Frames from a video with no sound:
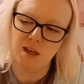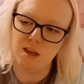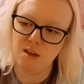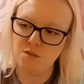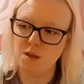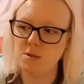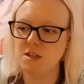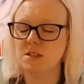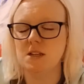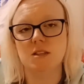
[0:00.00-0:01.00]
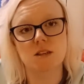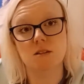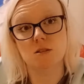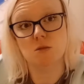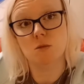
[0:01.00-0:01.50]
If that makes any
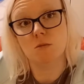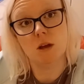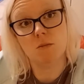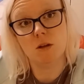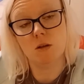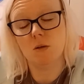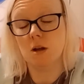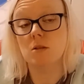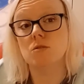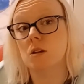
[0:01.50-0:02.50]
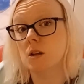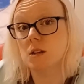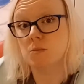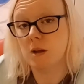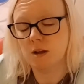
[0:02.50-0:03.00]
sense at all, let me know and I'll try and
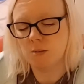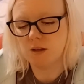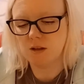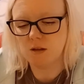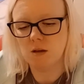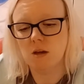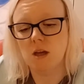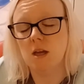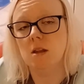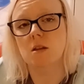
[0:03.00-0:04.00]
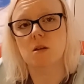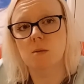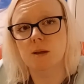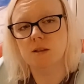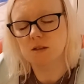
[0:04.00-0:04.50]
explain it better in the
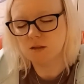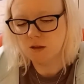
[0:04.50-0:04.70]
comments.